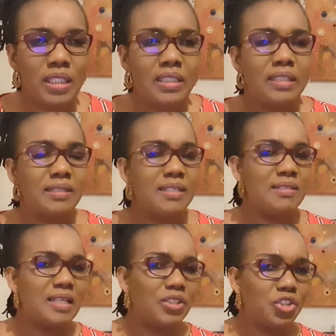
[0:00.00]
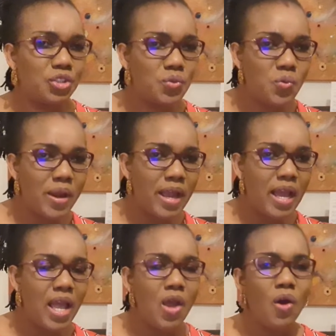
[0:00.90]
The things that she
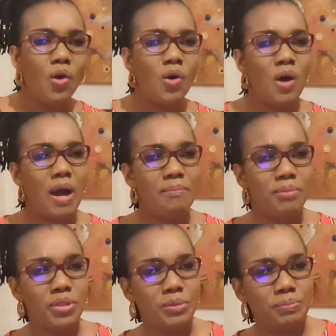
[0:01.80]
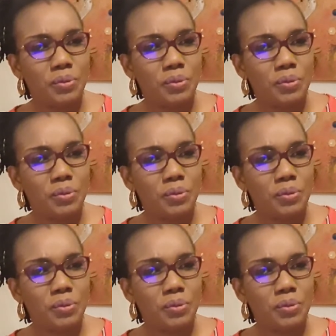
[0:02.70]
wear or her body